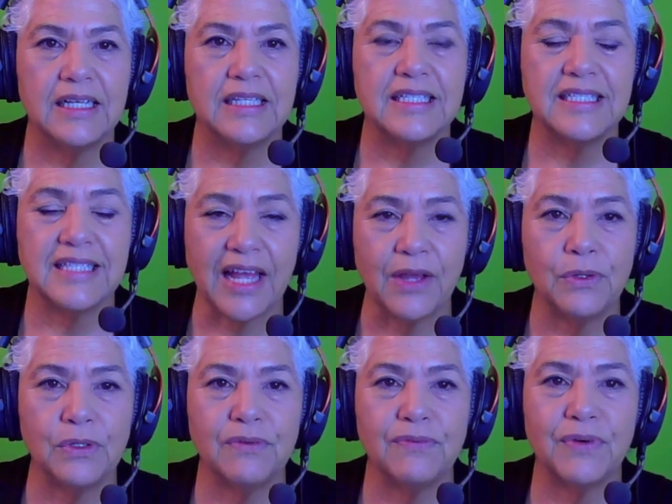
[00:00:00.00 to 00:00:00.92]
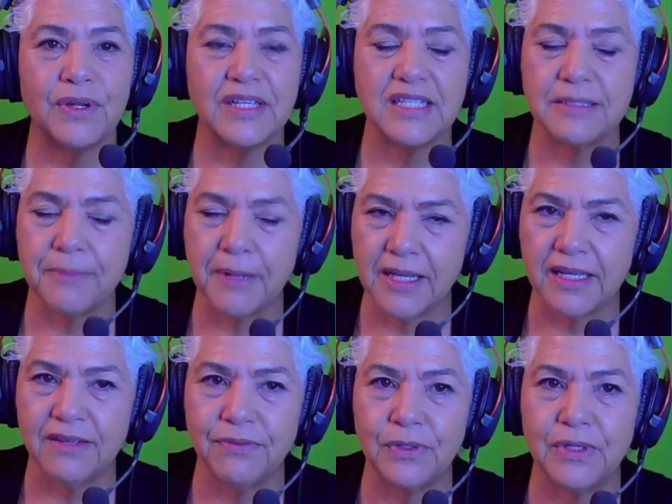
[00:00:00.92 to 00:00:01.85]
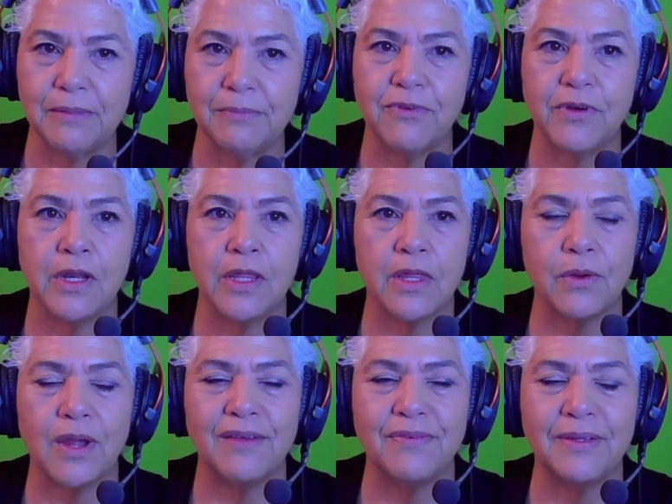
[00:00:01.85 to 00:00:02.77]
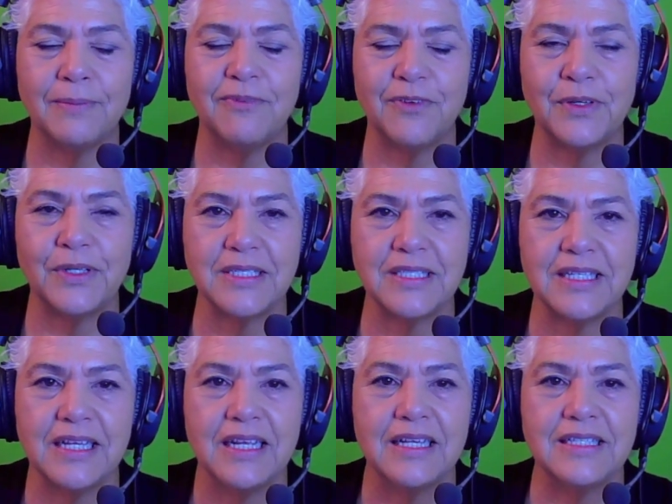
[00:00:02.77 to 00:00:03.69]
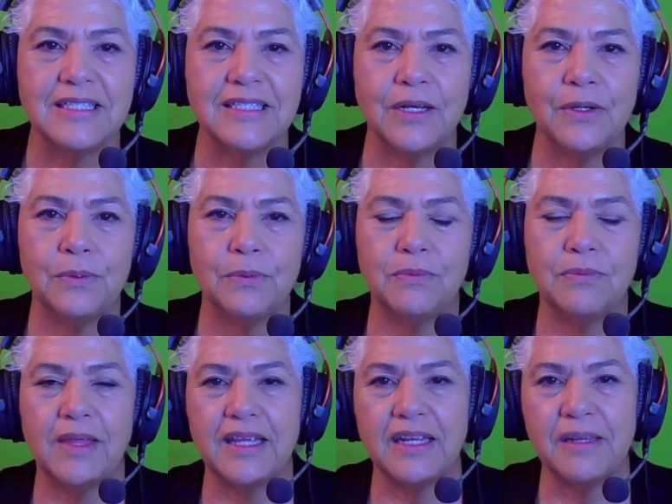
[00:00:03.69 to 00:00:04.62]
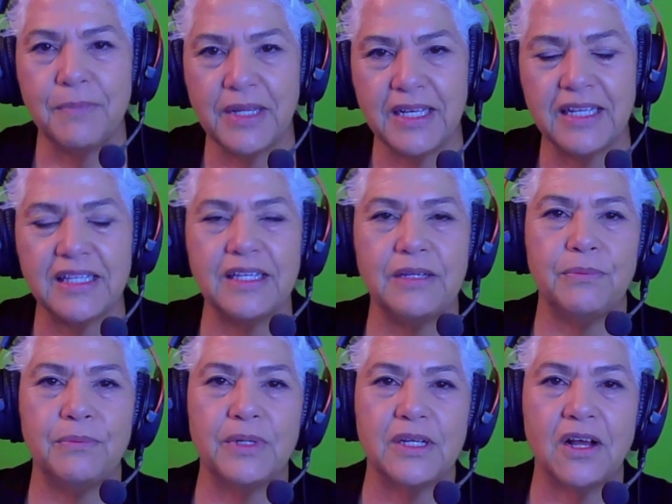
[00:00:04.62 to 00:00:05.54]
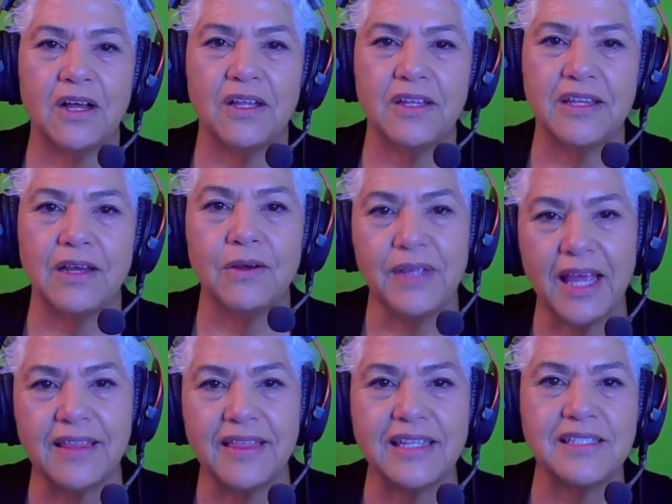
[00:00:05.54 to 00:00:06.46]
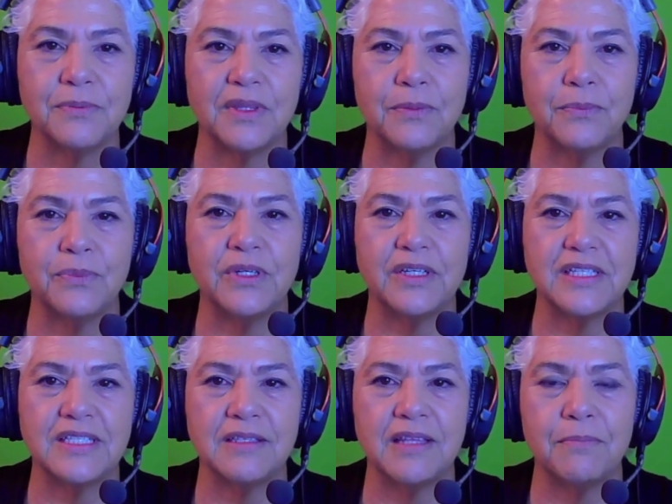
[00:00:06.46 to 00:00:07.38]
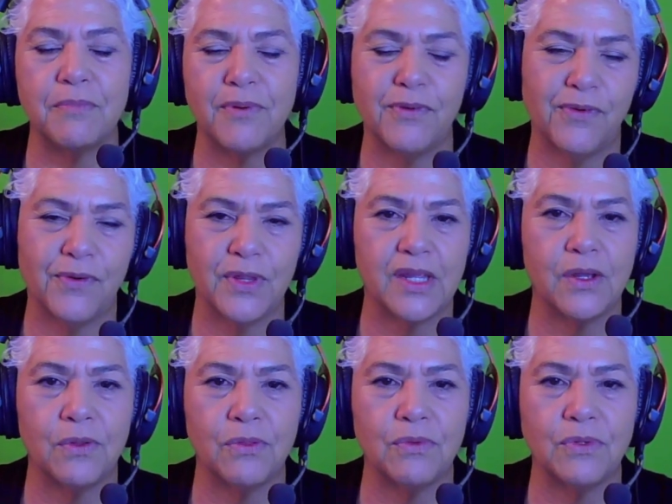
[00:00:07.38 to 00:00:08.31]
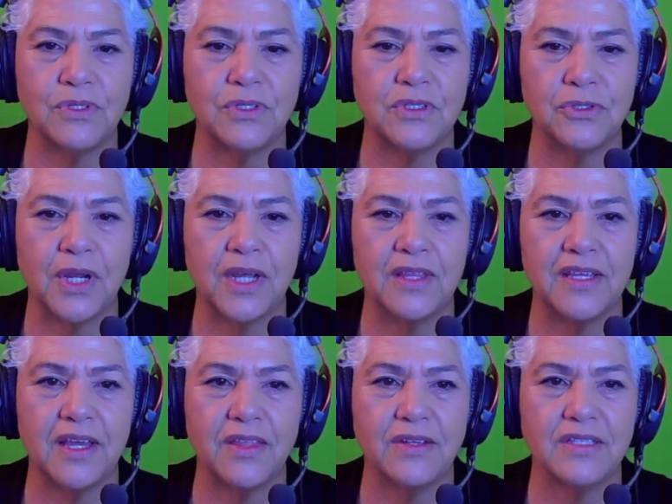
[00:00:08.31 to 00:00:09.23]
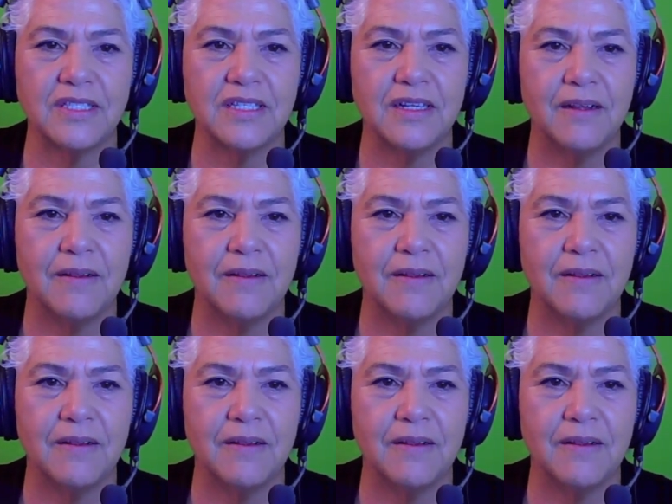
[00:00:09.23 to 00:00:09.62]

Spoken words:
sound for the spelling, phoneme for the grapheme first, so they can immediately recall that, oh, yeah, that's what the word is, and then before they go through and try the others.